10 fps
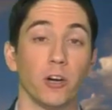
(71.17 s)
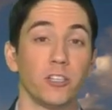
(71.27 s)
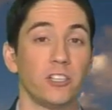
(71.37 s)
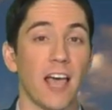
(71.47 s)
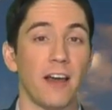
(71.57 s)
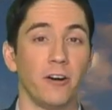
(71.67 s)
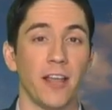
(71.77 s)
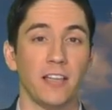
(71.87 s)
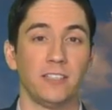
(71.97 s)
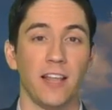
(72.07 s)
Our
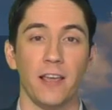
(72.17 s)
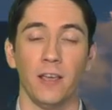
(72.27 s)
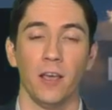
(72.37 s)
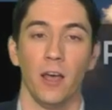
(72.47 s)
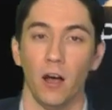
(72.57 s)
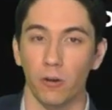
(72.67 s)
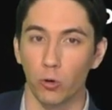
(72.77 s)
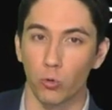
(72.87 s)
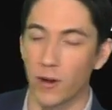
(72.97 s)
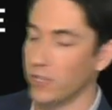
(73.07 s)
Saturday today, a
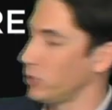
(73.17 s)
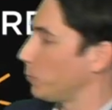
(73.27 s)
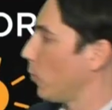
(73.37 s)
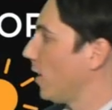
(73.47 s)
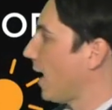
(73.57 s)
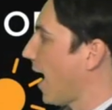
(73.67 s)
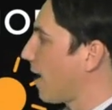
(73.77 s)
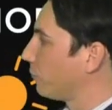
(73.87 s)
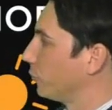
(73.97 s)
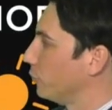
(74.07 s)
great spring
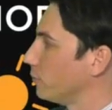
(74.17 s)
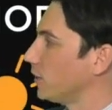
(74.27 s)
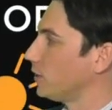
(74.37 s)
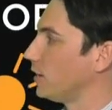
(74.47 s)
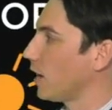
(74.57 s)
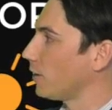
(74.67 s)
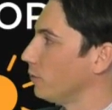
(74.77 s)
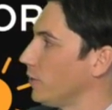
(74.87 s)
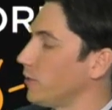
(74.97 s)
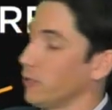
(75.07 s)
afternoon. 69
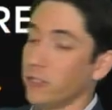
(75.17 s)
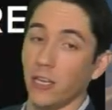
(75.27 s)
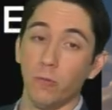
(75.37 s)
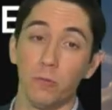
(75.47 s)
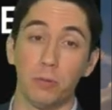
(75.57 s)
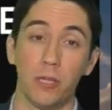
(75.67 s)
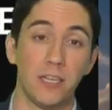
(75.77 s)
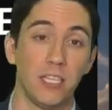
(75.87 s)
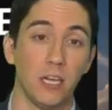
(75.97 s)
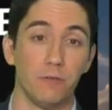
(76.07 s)
degrees in the city with
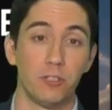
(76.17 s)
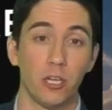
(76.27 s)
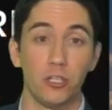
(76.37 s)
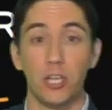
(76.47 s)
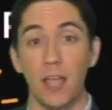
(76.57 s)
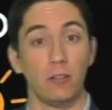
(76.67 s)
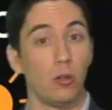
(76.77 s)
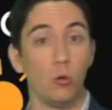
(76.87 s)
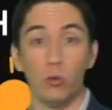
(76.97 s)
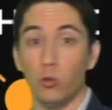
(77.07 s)
plenty of sunshine,
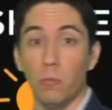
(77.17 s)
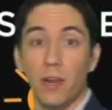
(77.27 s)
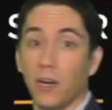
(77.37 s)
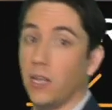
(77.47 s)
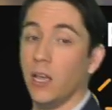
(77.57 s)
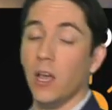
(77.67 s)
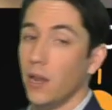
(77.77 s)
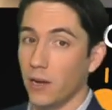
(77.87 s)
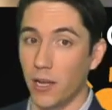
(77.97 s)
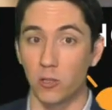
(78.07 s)
low humidity,
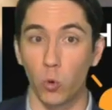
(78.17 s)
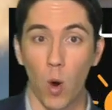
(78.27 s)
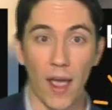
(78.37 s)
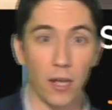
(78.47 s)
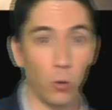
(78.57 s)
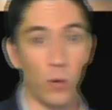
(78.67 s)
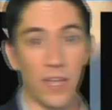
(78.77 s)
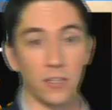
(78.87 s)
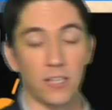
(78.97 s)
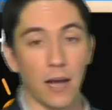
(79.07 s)
nice quiet
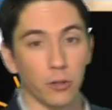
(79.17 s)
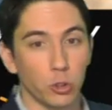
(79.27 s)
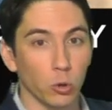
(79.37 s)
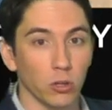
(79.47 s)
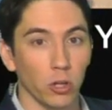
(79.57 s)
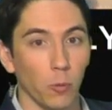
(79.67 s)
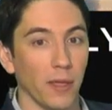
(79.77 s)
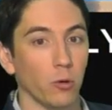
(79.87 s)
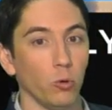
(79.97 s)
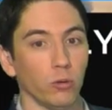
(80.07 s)
winds. Down the shore, a little
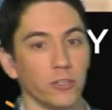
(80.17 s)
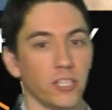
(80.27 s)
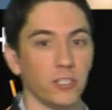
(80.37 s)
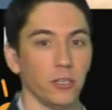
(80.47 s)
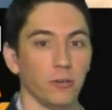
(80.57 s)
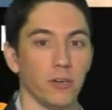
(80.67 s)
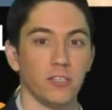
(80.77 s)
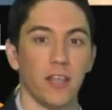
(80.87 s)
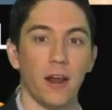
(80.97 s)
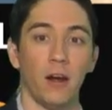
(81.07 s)
bit cooler, 60
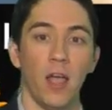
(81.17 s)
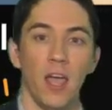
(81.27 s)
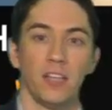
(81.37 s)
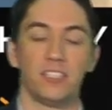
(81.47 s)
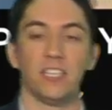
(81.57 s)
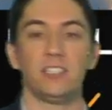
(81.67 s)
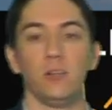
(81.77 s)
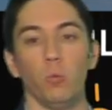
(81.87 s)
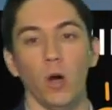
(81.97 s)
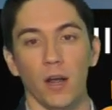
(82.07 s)
degrees there,
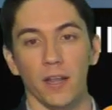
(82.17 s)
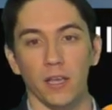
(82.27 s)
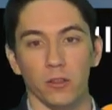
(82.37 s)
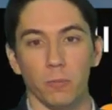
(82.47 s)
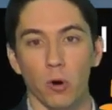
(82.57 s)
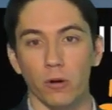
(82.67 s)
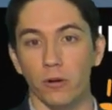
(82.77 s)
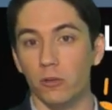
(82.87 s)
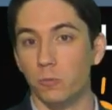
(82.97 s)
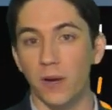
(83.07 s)
61 in the
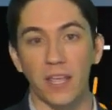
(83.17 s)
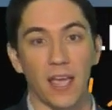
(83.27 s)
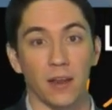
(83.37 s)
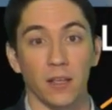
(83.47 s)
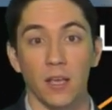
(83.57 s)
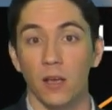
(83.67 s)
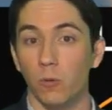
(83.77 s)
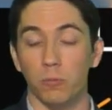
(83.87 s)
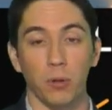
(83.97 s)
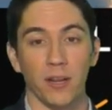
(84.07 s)
Poconos. But again,
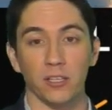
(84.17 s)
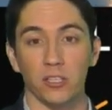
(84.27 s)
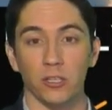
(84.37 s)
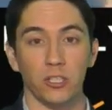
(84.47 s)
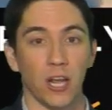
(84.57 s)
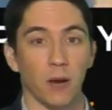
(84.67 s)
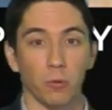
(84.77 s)
with plenty of sunshine.